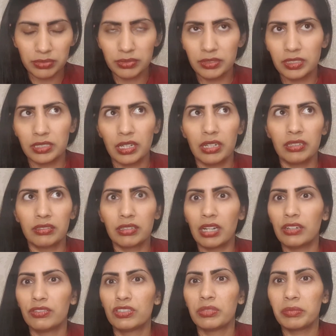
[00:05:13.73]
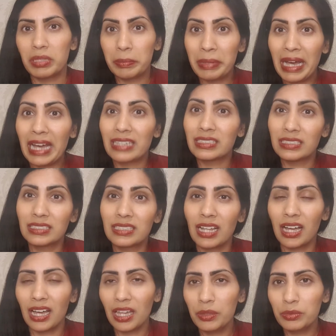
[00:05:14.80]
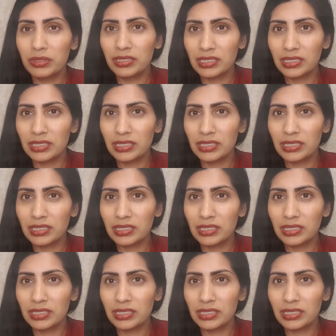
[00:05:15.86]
some of the patterns that I would